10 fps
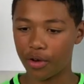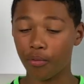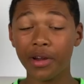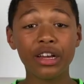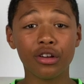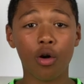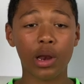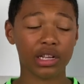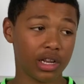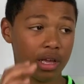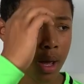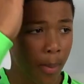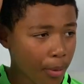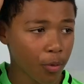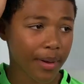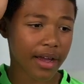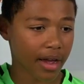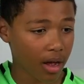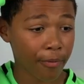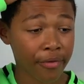a really good goal, actually pulled back
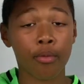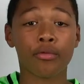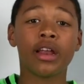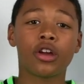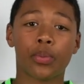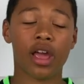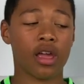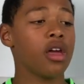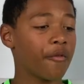from really good play